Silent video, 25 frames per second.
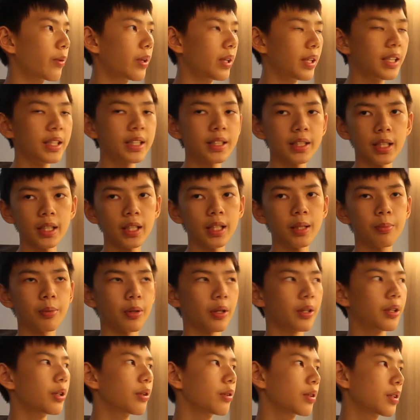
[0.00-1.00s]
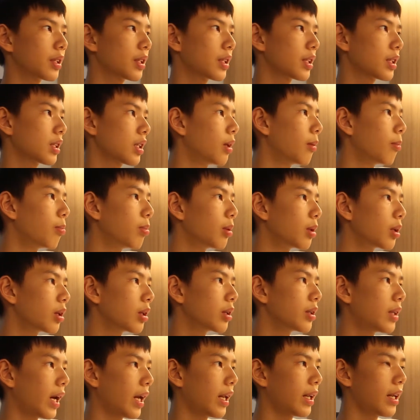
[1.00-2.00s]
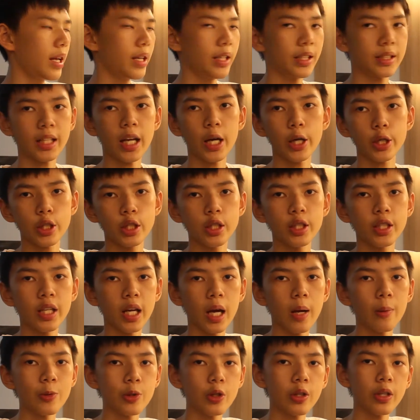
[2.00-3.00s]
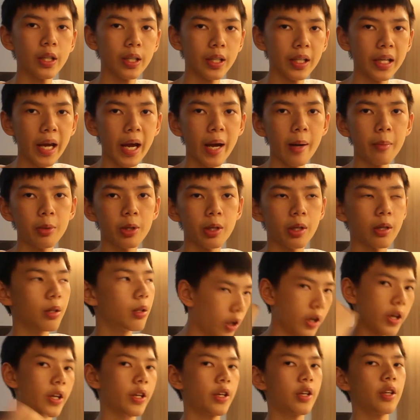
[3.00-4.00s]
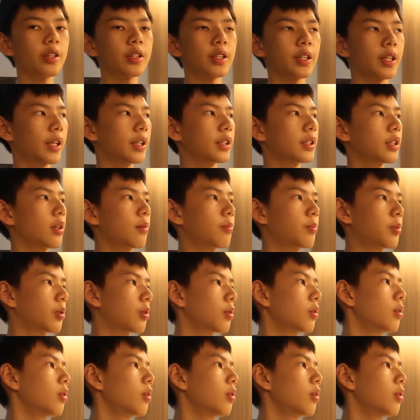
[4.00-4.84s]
realistically produces a blur that is actually captured in camera. Okay, here's an example.